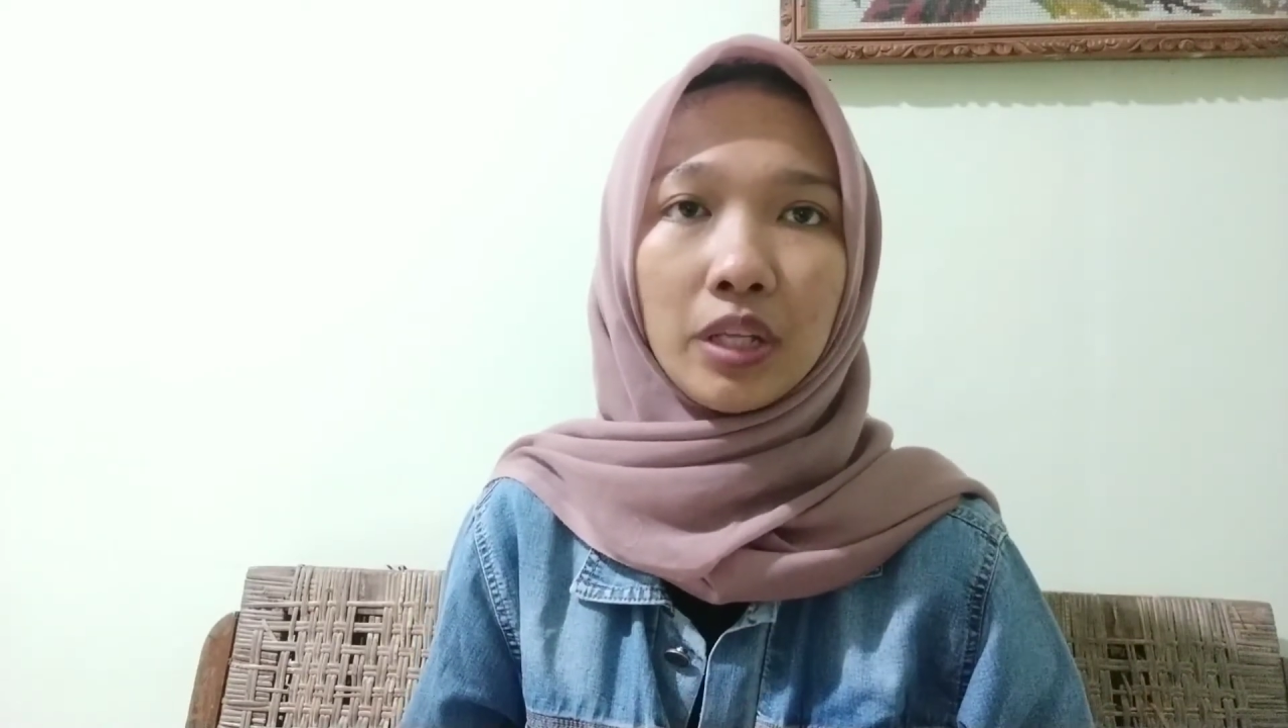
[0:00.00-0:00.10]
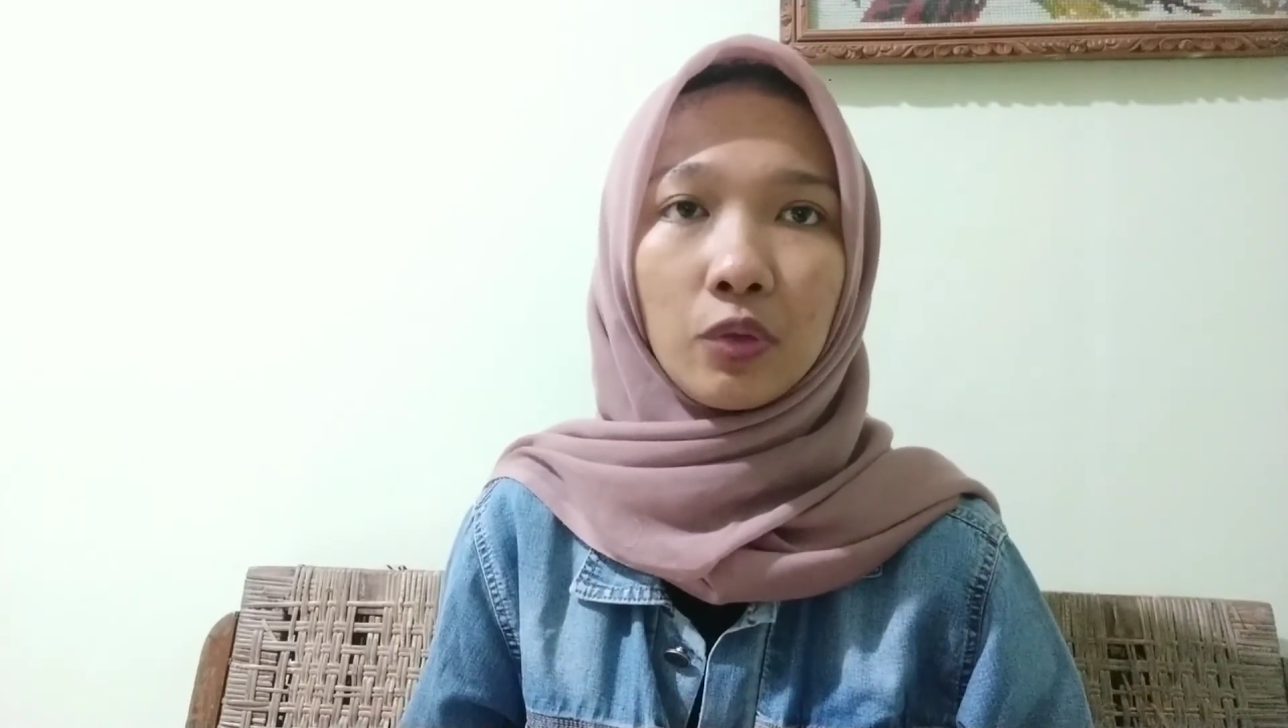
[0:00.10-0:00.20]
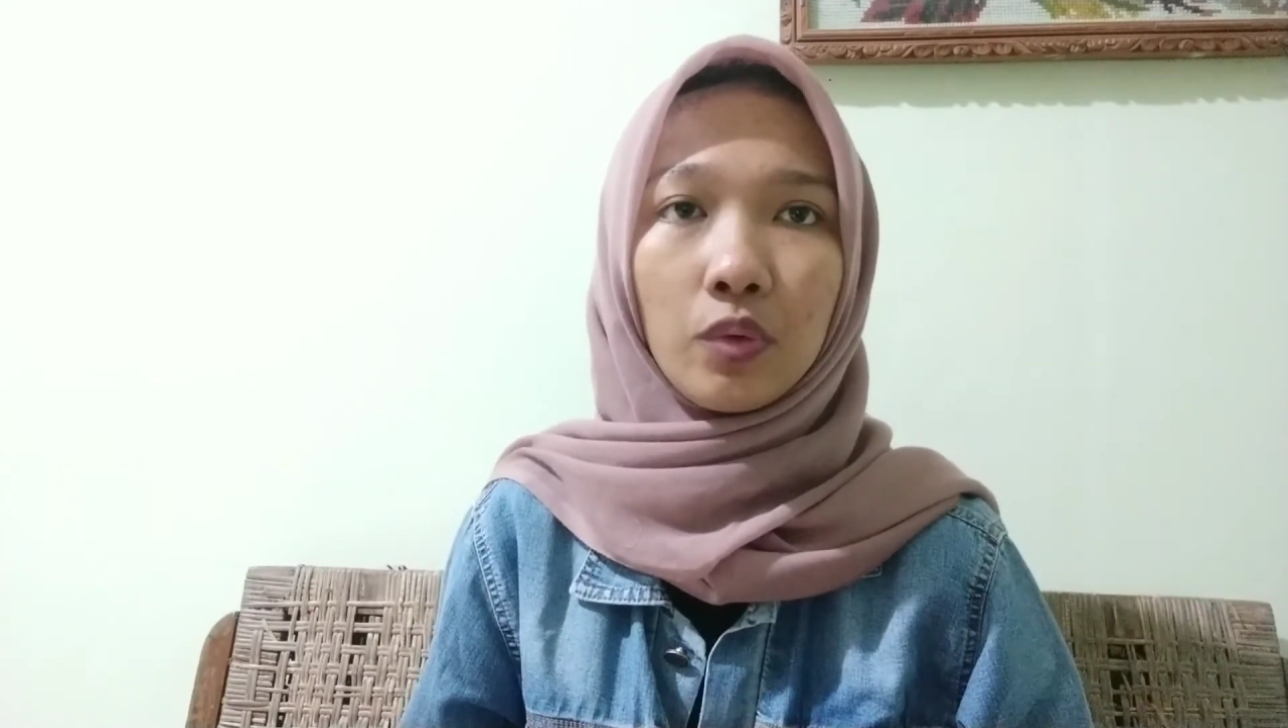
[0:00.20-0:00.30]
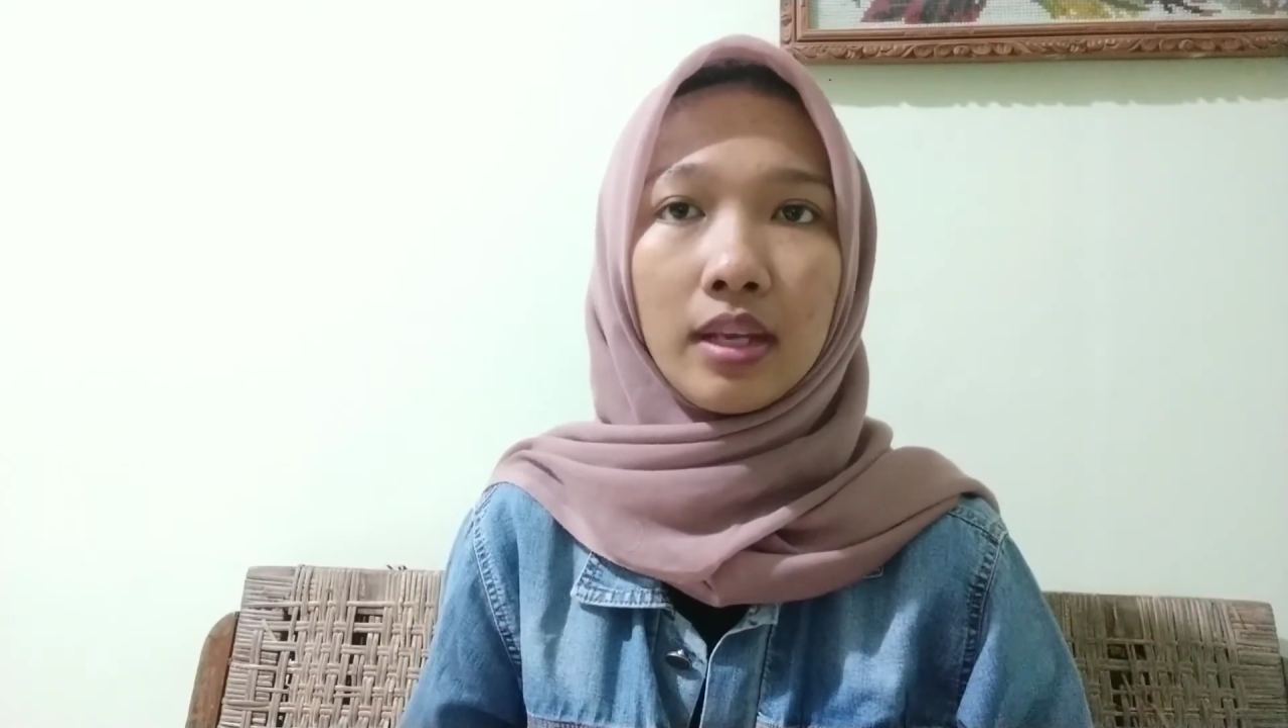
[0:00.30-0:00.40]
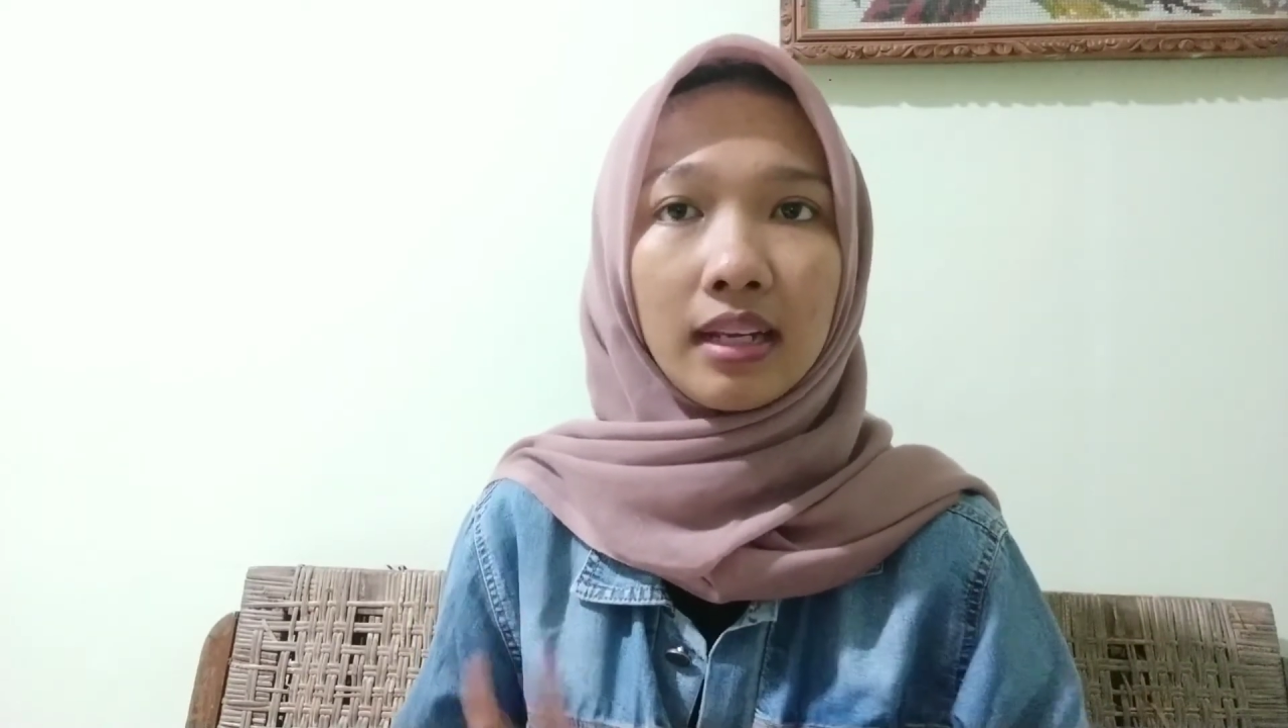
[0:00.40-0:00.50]

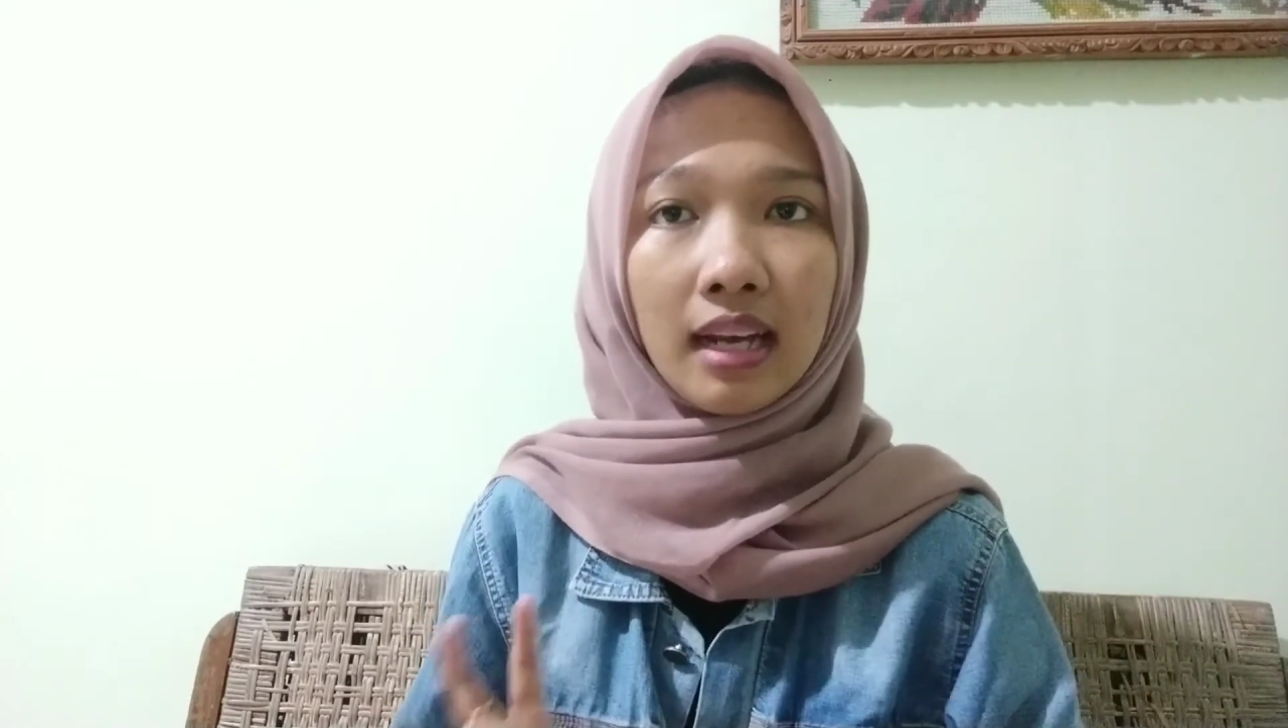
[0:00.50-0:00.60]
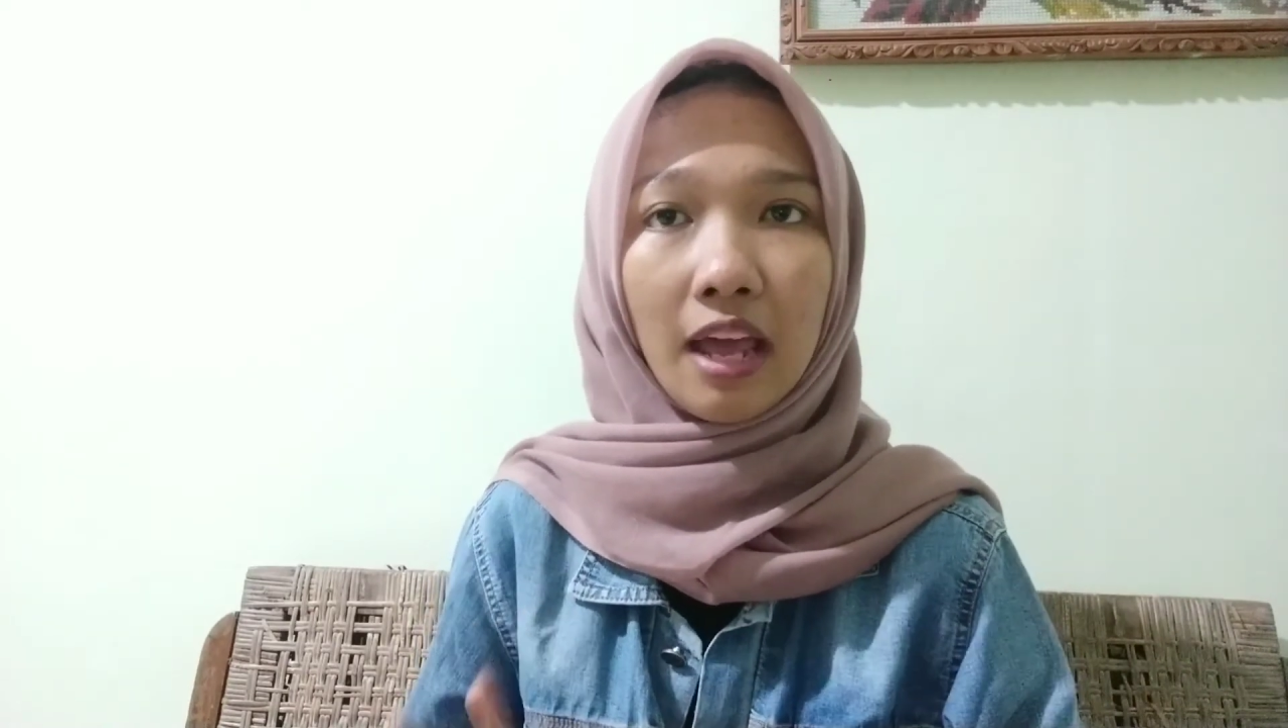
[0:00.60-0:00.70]
between